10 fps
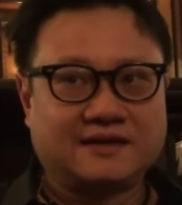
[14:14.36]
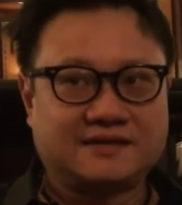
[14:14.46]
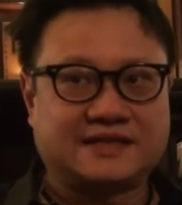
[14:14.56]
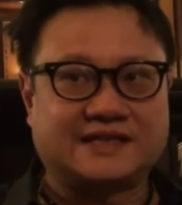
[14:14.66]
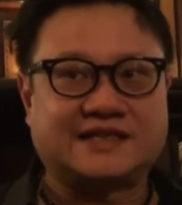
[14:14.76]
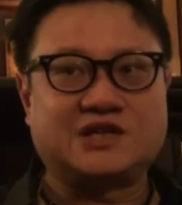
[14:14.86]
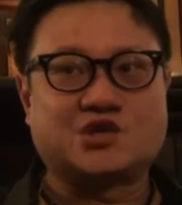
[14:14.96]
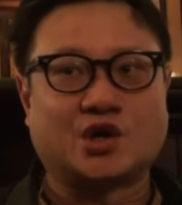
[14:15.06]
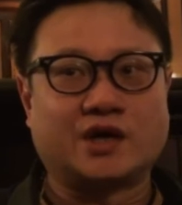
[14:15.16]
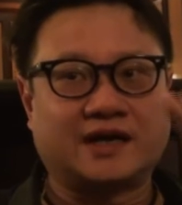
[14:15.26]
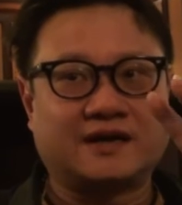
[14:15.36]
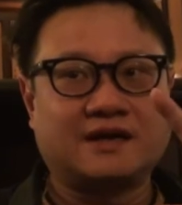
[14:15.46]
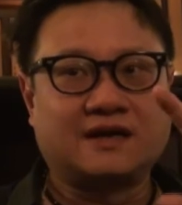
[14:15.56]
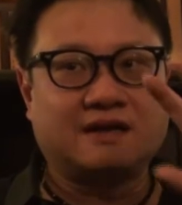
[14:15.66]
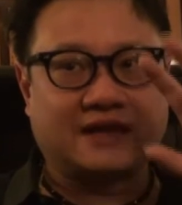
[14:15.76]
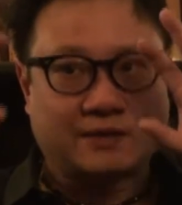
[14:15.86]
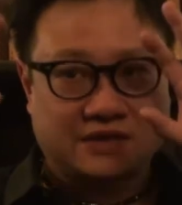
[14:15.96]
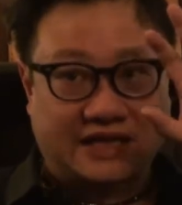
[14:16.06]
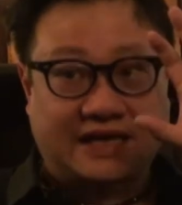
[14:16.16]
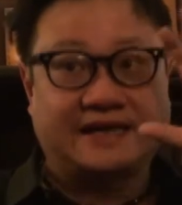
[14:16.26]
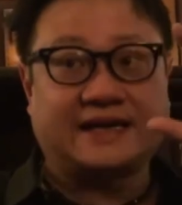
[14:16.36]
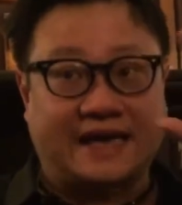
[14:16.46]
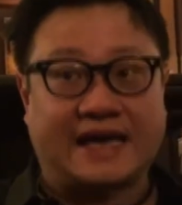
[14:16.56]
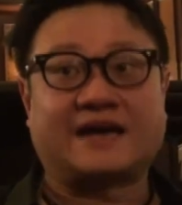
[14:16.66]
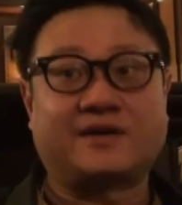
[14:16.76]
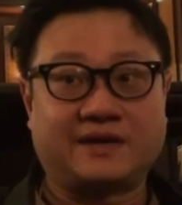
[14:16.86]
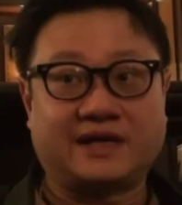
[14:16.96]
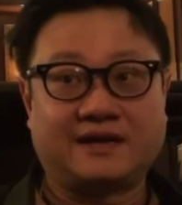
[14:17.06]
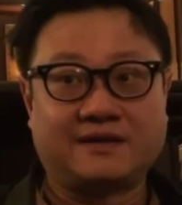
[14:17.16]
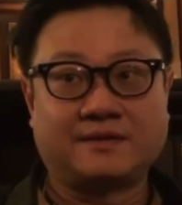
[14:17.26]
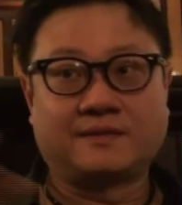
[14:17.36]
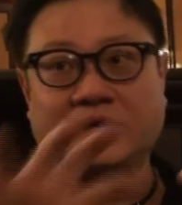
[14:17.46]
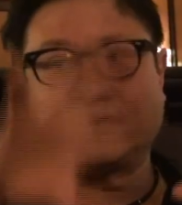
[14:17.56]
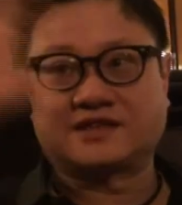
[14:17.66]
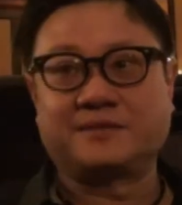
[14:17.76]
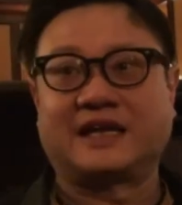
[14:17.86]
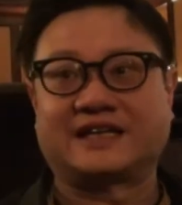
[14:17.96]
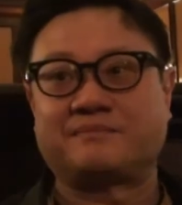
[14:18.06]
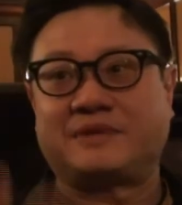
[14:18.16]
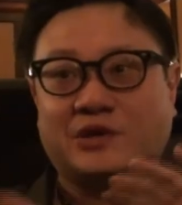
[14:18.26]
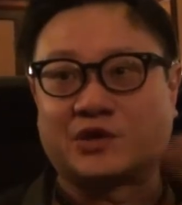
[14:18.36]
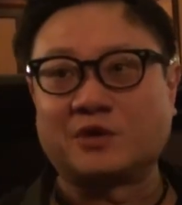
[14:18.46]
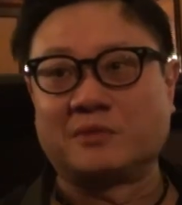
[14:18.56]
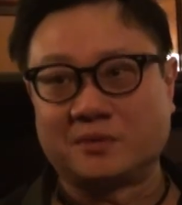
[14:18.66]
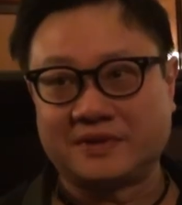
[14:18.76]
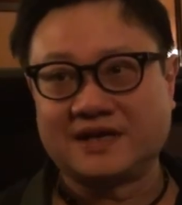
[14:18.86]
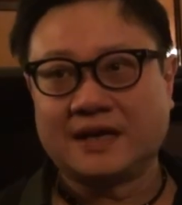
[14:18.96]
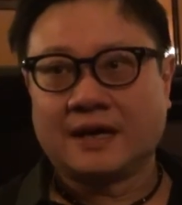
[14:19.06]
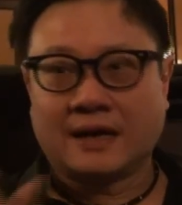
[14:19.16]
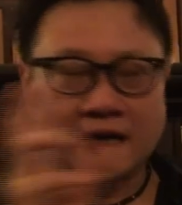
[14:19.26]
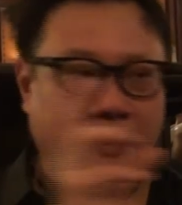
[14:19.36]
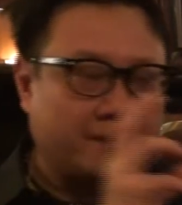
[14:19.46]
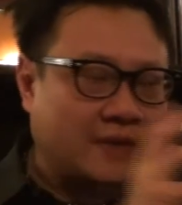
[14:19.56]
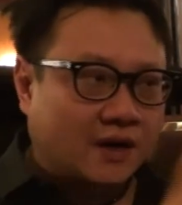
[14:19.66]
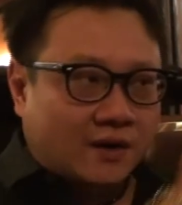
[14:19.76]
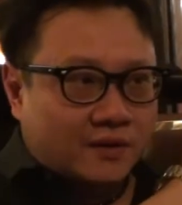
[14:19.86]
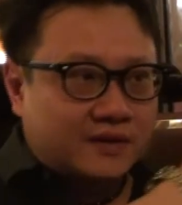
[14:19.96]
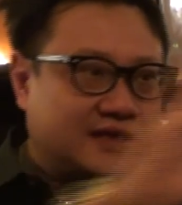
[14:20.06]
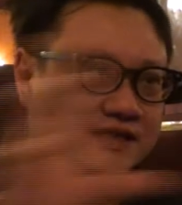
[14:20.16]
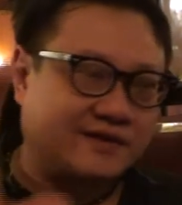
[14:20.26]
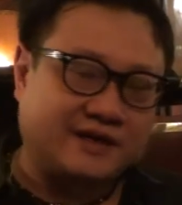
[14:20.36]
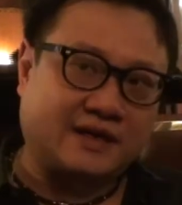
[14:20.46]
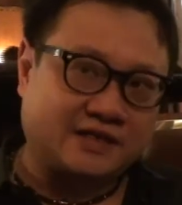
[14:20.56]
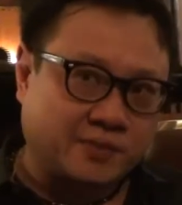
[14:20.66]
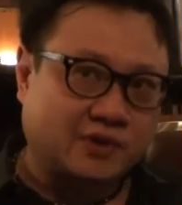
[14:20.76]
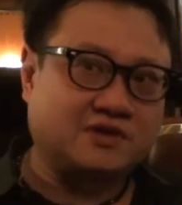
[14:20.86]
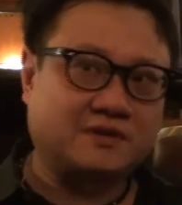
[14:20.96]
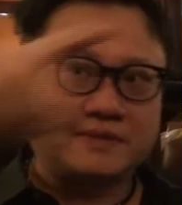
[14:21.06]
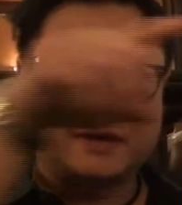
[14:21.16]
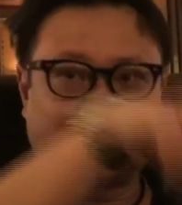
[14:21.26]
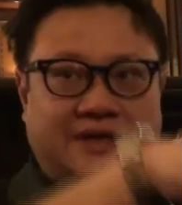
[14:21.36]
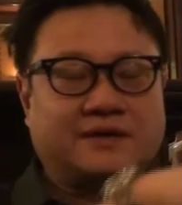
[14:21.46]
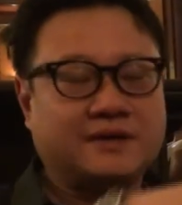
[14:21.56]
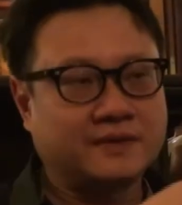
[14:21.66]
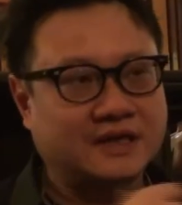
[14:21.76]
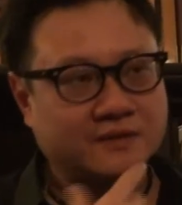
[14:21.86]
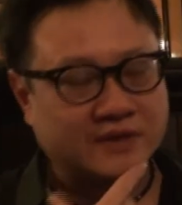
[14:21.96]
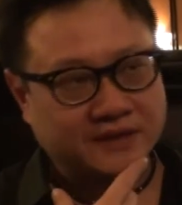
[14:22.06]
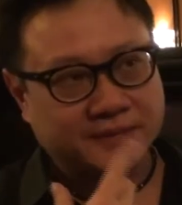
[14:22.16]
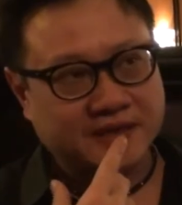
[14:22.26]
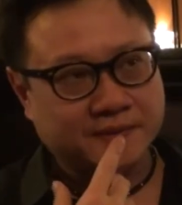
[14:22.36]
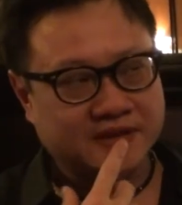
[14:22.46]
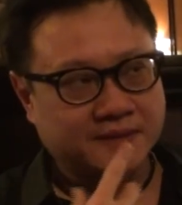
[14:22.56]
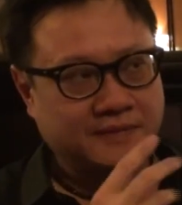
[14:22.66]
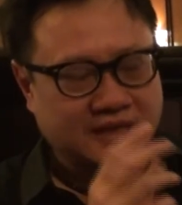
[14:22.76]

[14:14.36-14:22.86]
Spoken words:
Sensei drawing, that was an idea I had already, where it's going to be like the Pinocchio moment. Yeah. All this I spoke to him about when I met up with him.